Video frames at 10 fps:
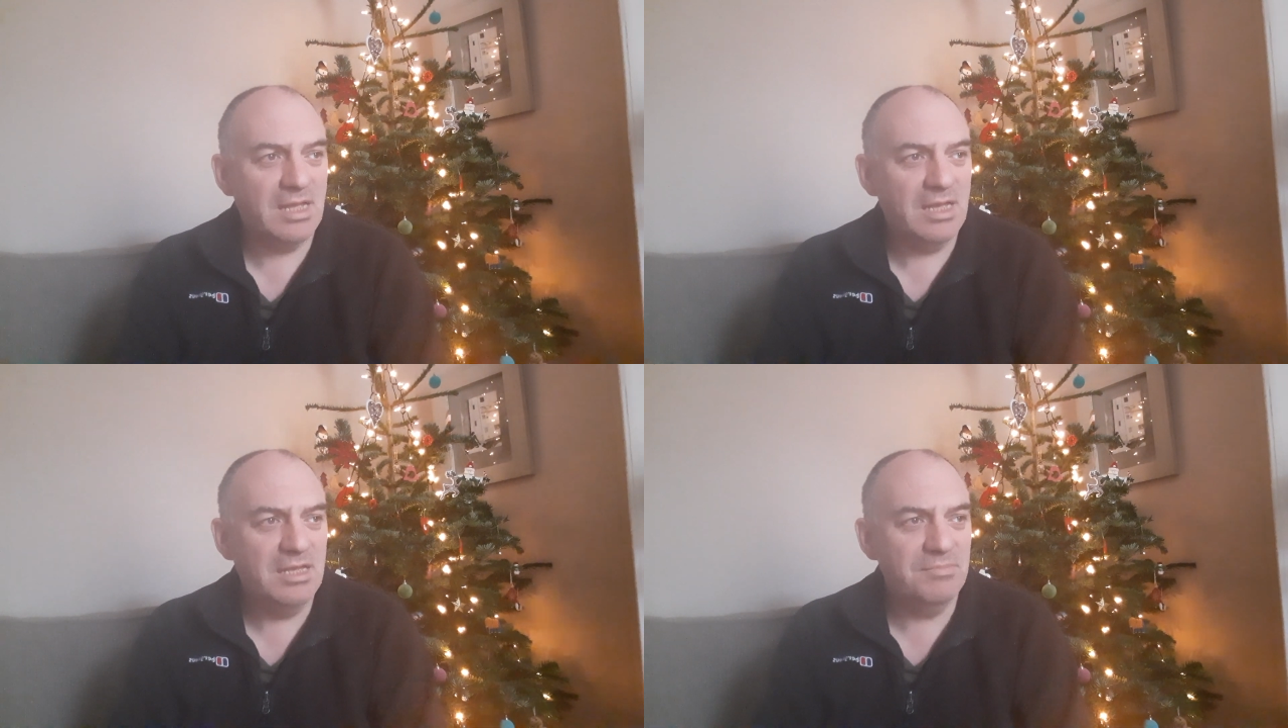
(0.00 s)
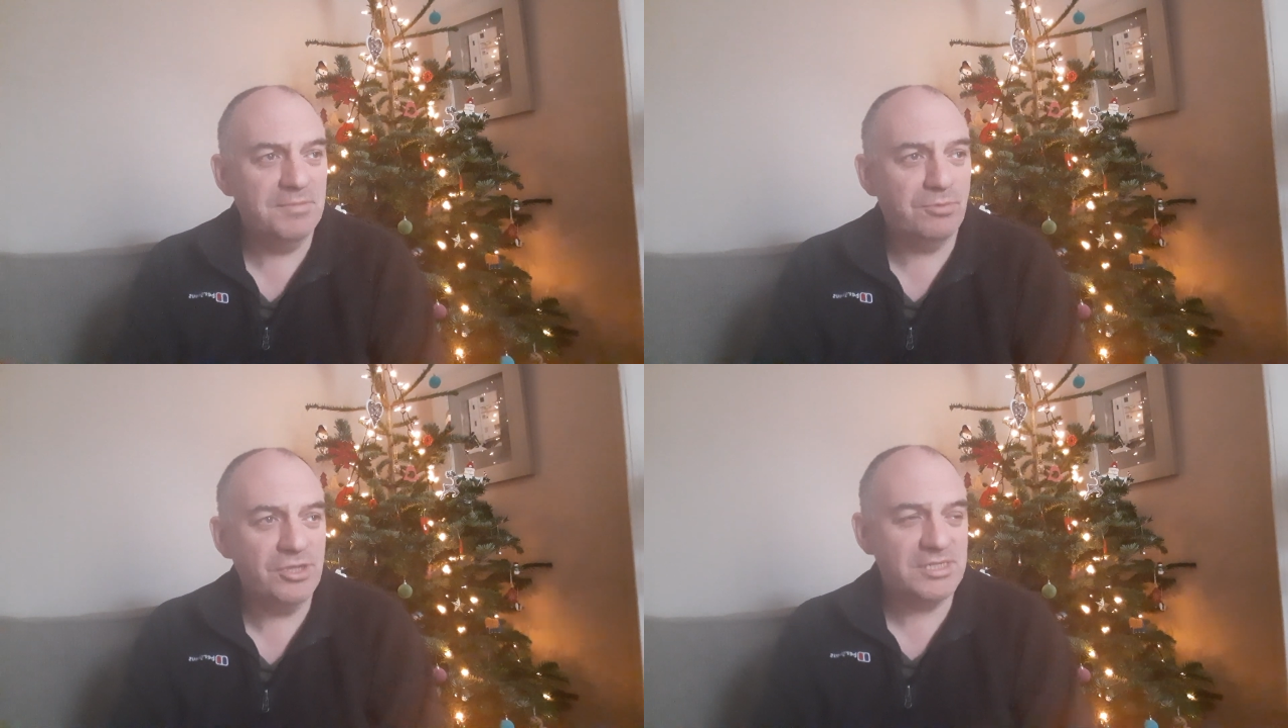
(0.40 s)
The
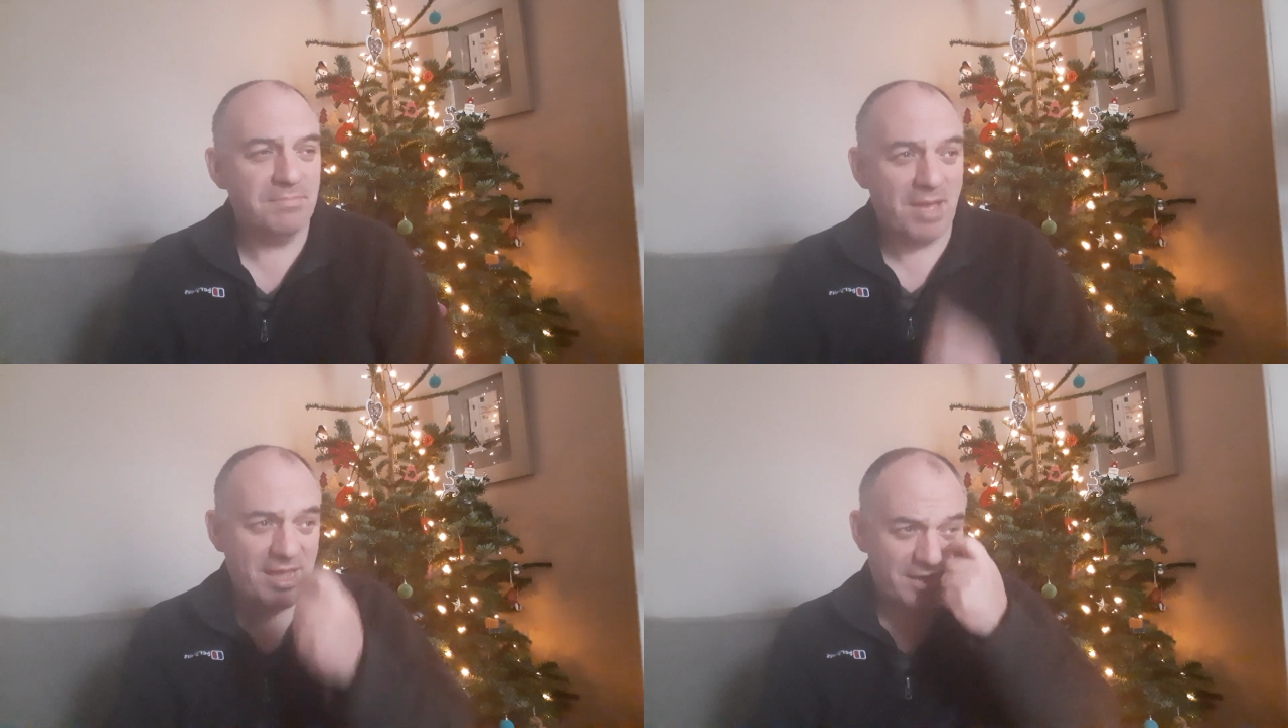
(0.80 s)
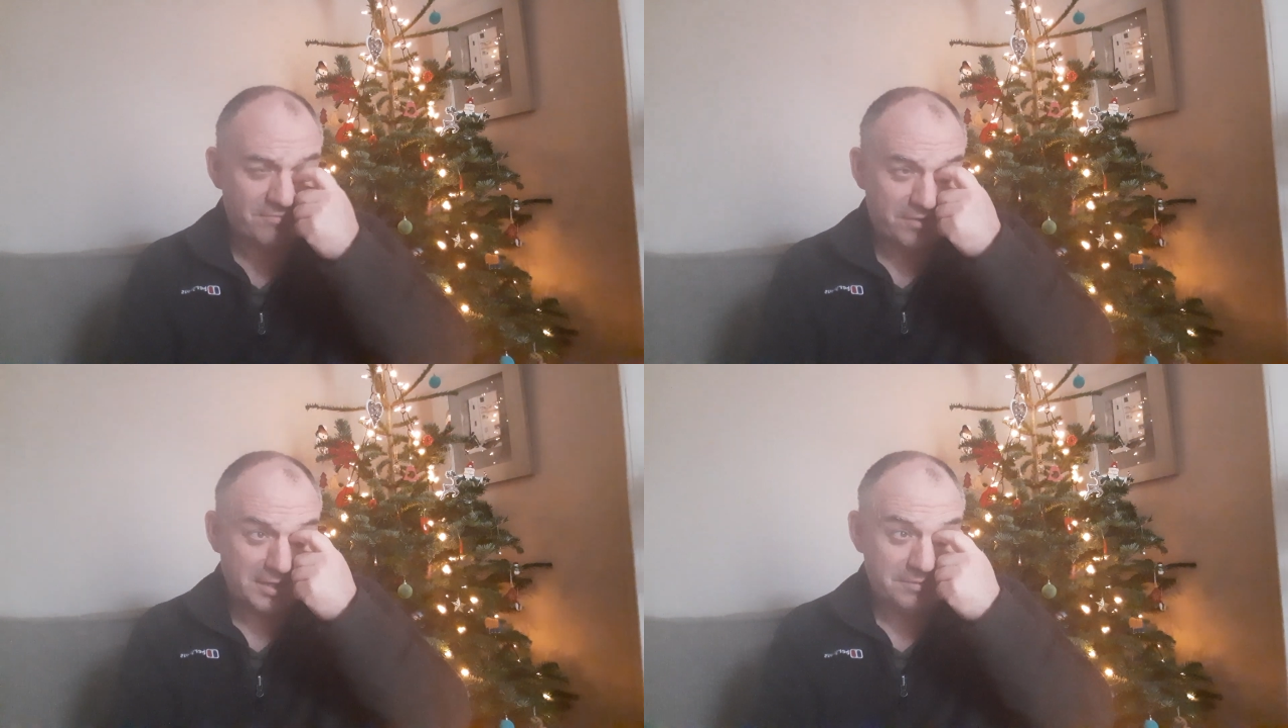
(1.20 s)
point I
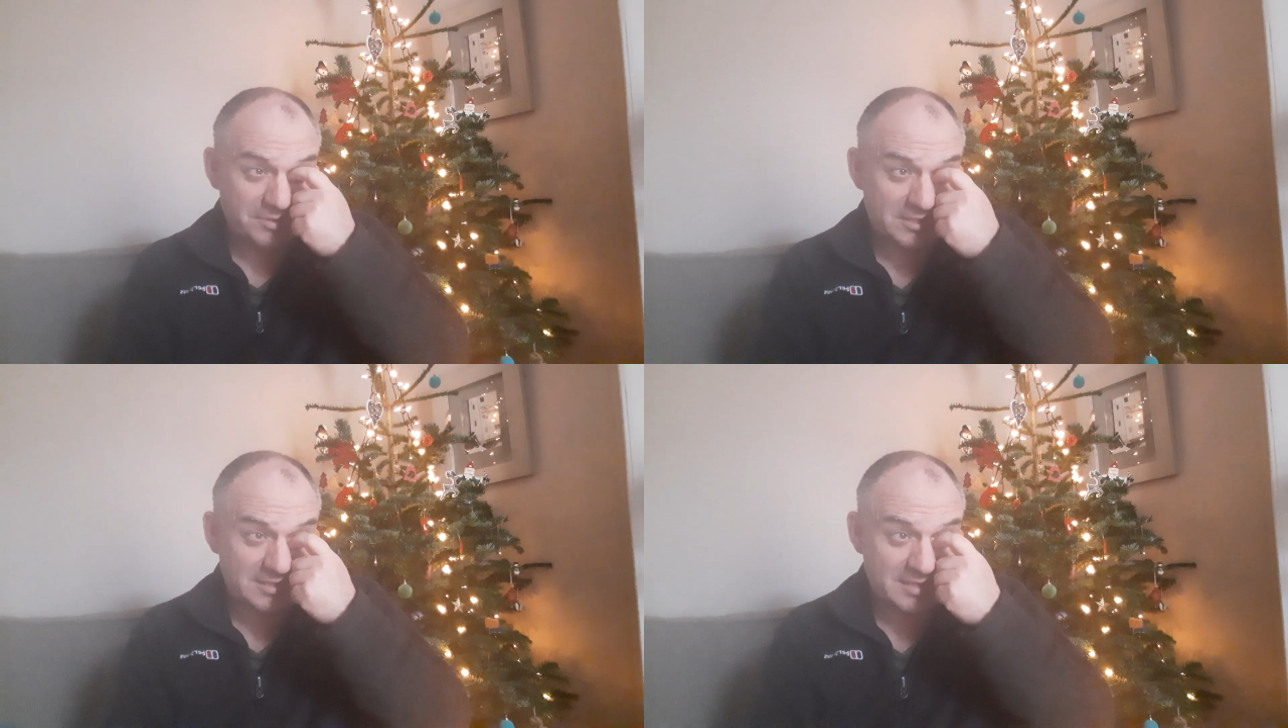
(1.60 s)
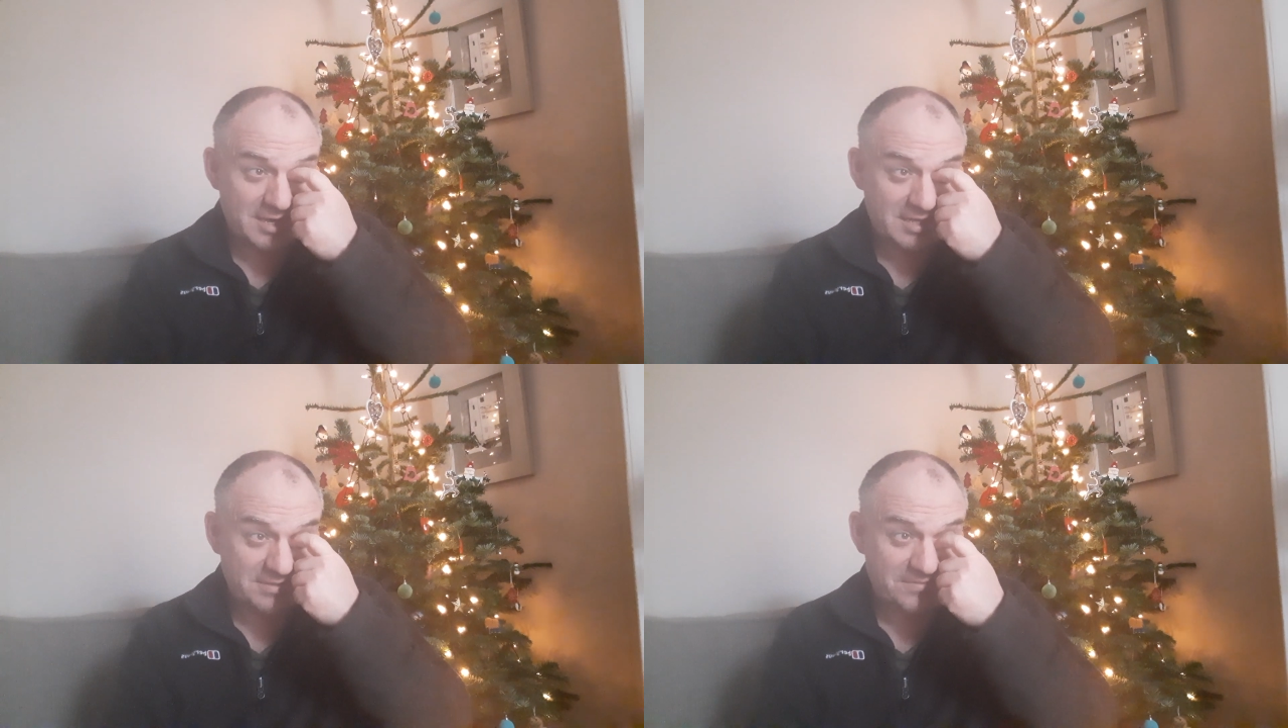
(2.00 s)
made really was
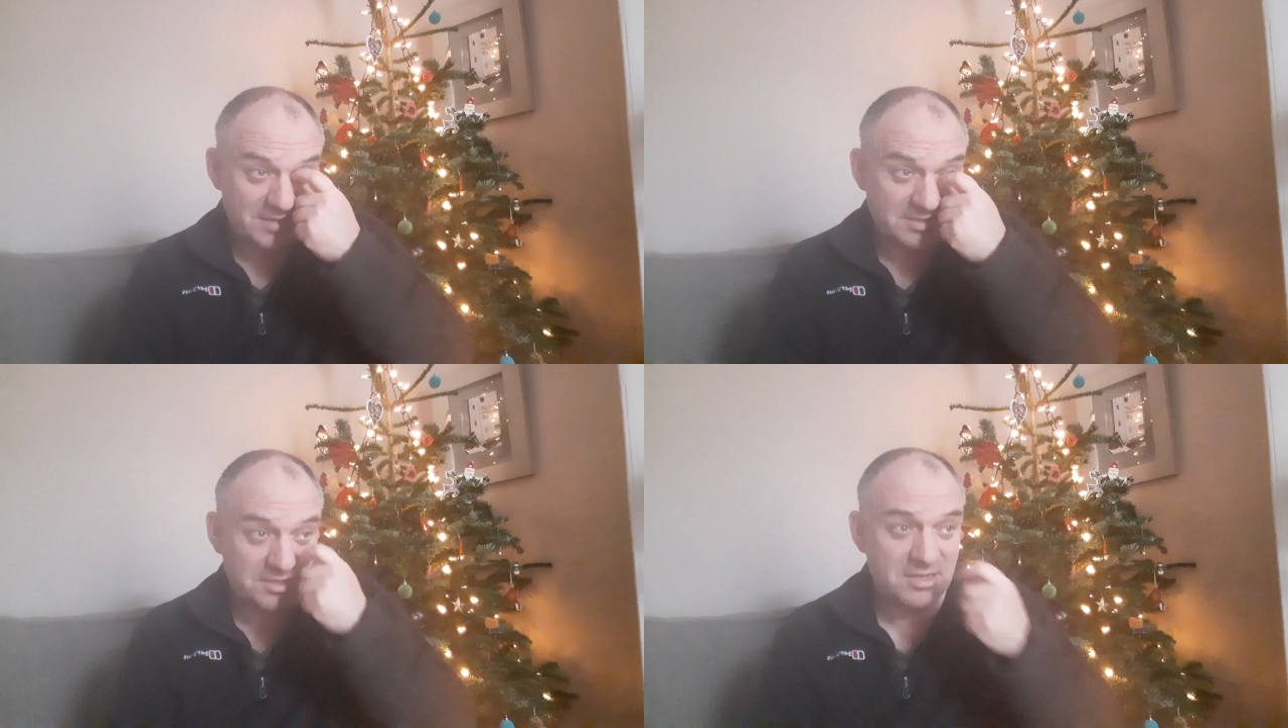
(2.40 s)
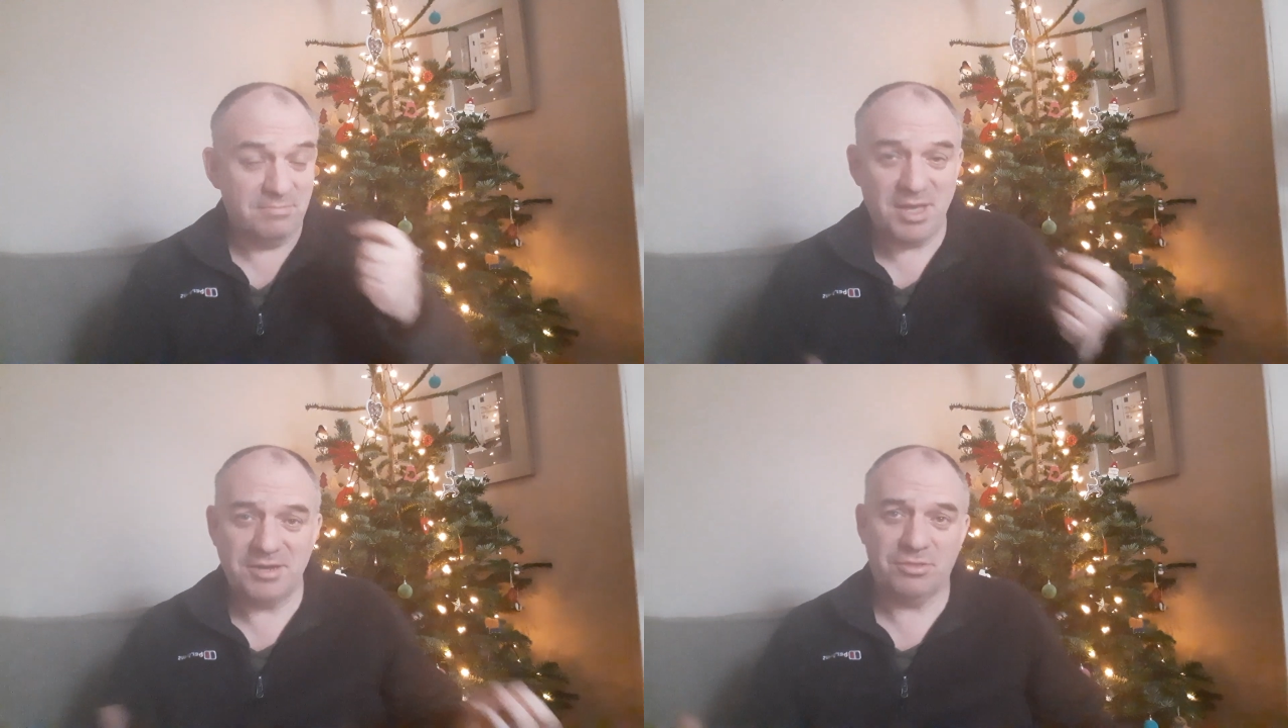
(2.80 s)
the fact that the
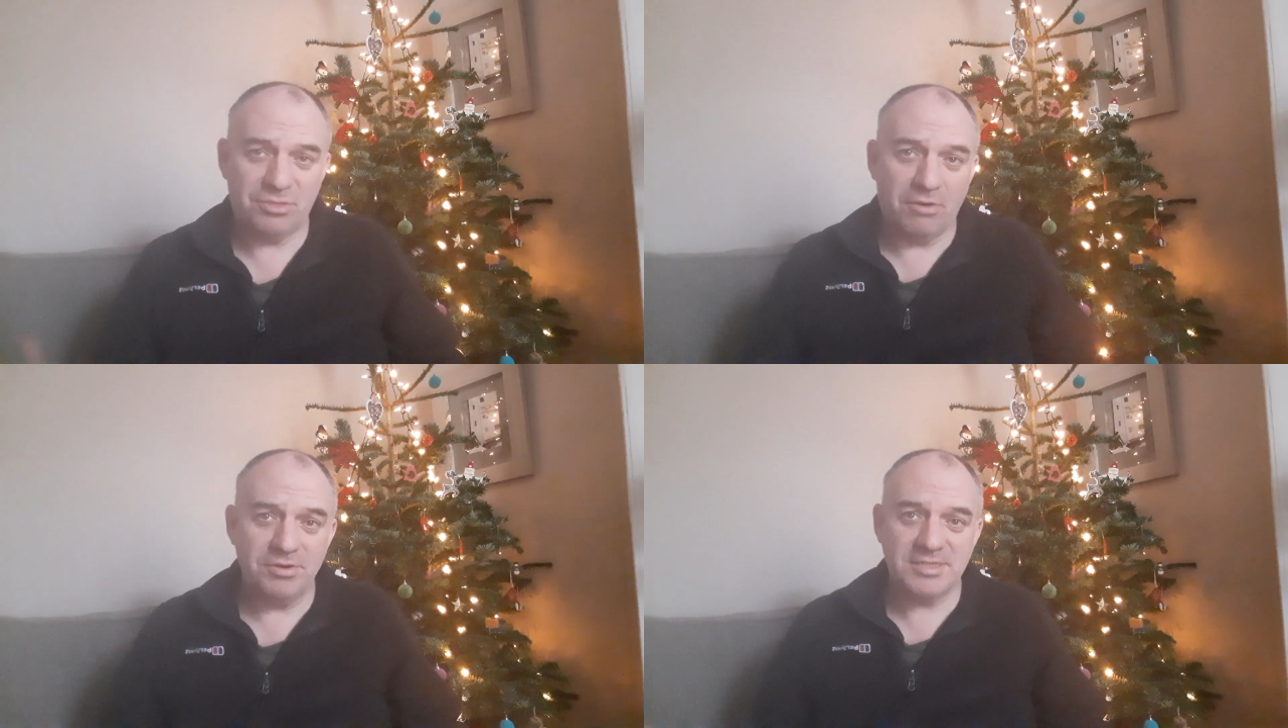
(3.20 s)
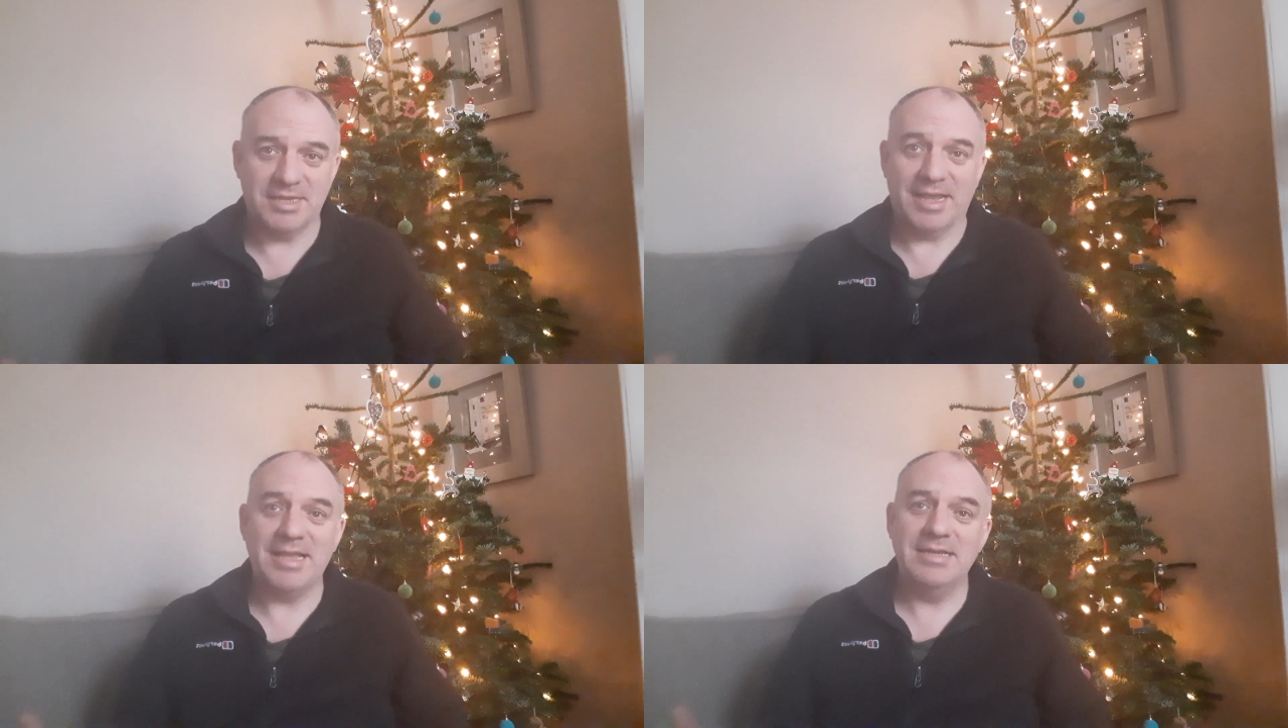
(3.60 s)
combined
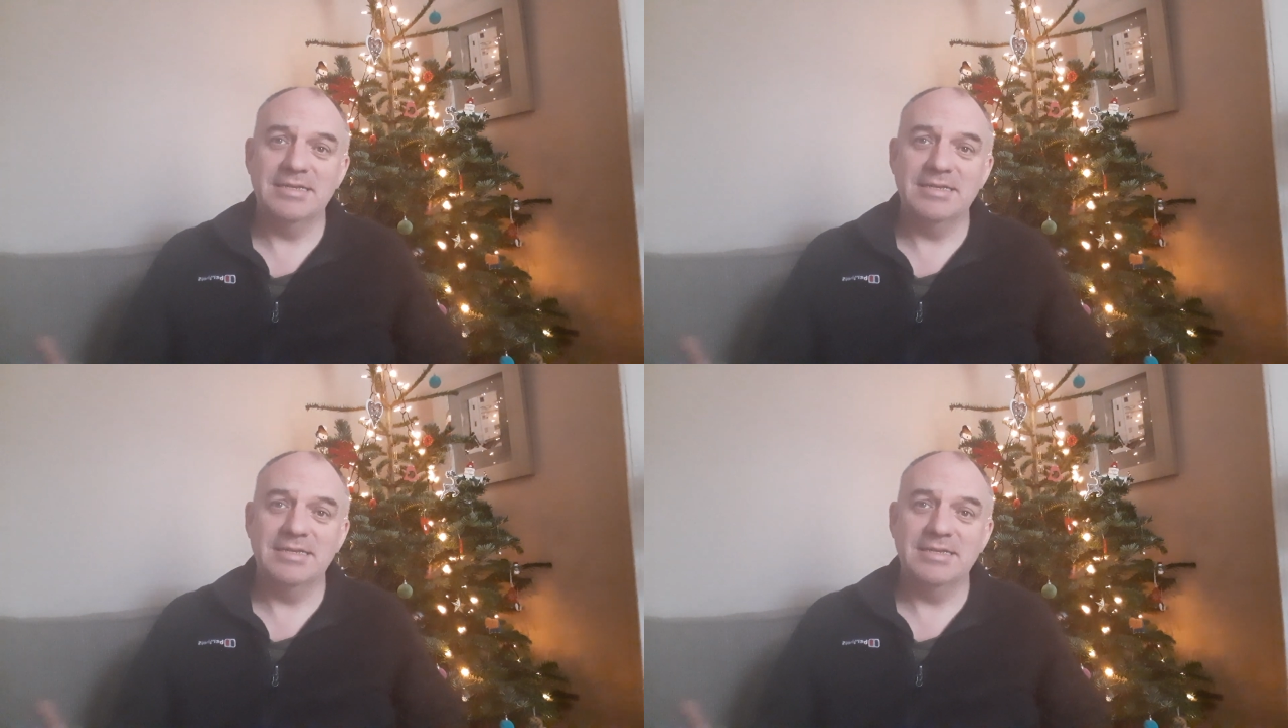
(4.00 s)
authority,